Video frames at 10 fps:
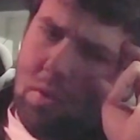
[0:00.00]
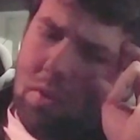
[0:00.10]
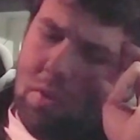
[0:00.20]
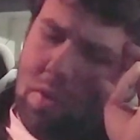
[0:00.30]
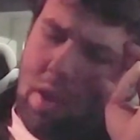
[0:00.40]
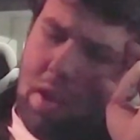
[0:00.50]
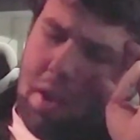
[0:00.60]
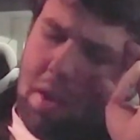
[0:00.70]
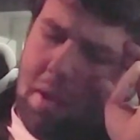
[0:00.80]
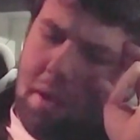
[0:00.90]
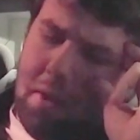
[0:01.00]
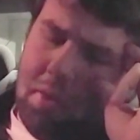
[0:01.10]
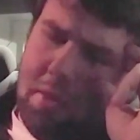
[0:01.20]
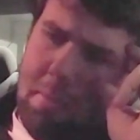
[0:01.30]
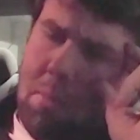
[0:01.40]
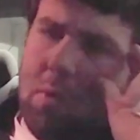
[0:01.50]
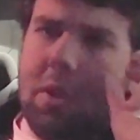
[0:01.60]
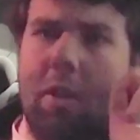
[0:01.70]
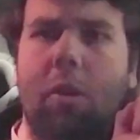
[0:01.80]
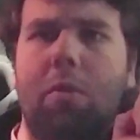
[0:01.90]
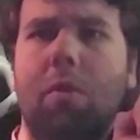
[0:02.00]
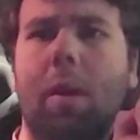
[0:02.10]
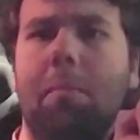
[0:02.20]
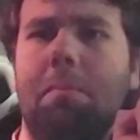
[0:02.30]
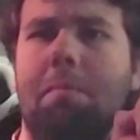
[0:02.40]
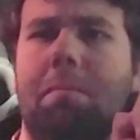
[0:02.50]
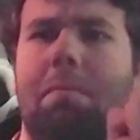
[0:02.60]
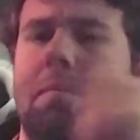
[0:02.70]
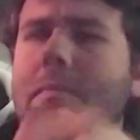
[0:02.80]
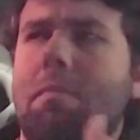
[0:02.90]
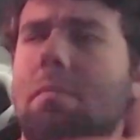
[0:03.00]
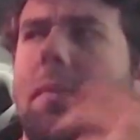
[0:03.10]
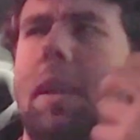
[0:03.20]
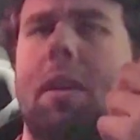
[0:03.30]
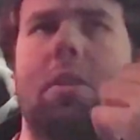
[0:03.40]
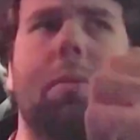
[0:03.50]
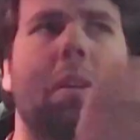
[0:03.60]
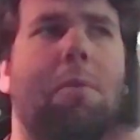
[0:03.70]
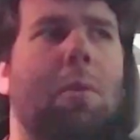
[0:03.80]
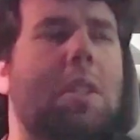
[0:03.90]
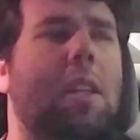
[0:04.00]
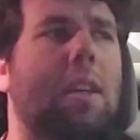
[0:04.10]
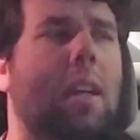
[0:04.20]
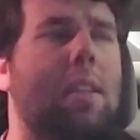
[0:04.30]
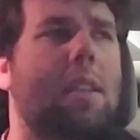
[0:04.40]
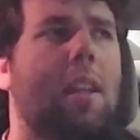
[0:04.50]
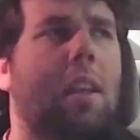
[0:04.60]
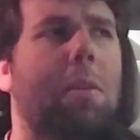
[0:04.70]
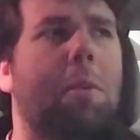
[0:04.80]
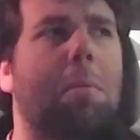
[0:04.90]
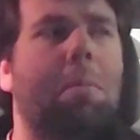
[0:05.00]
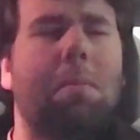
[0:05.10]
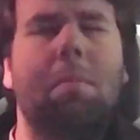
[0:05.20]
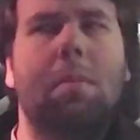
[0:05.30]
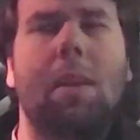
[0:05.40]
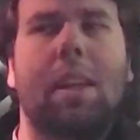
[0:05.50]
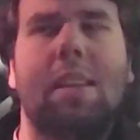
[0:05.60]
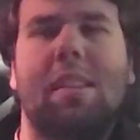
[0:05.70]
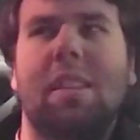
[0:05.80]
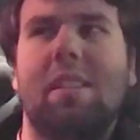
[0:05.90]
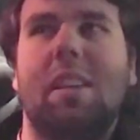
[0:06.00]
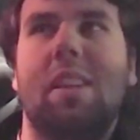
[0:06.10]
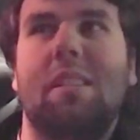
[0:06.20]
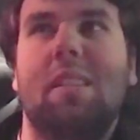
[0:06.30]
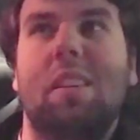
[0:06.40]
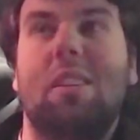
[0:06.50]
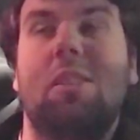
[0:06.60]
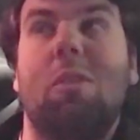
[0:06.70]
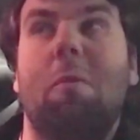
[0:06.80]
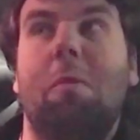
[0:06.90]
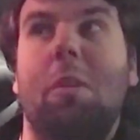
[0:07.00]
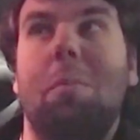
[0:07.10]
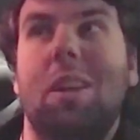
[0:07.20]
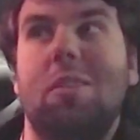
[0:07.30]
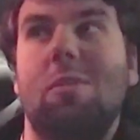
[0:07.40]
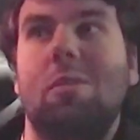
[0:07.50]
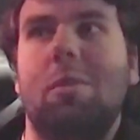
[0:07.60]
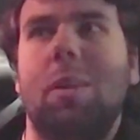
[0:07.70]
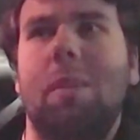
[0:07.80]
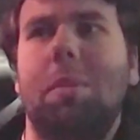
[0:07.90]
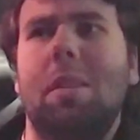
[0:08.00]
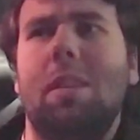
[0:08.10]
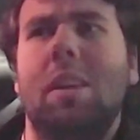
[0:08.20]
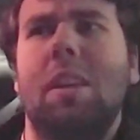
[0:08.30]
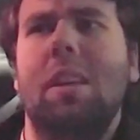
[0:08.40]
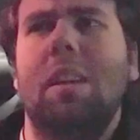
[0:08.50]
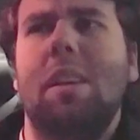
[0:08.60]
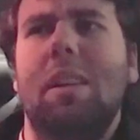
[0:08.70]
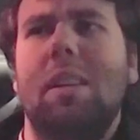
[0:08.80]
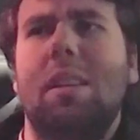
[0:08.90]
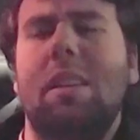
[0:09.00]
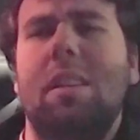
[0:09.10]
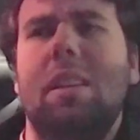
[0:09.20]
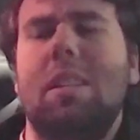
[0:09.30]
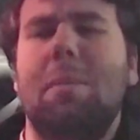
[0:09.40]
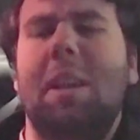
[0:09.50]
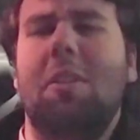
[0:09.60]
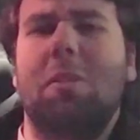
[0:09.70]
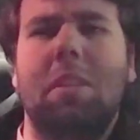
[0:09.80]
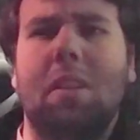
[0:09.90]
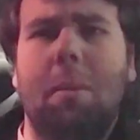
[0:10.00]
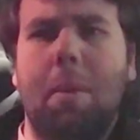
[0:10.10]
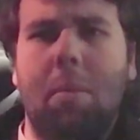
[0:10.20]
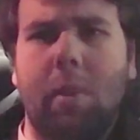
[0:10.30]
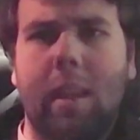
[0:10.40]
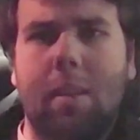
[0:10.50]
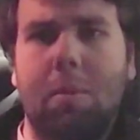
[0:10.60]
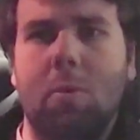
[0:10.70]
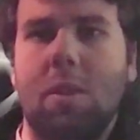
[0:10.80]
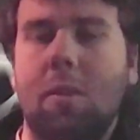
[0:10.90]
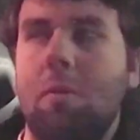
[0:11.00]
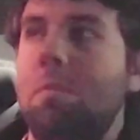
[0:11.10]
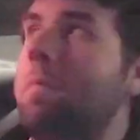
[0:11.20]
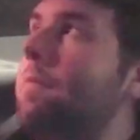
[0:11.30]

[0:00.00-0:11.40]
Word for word: the the Muto from the 2014 Godzilla, or I guess in this case the Cloverfield monster in a way, but uh, to me it looked a little bit more like the Muto.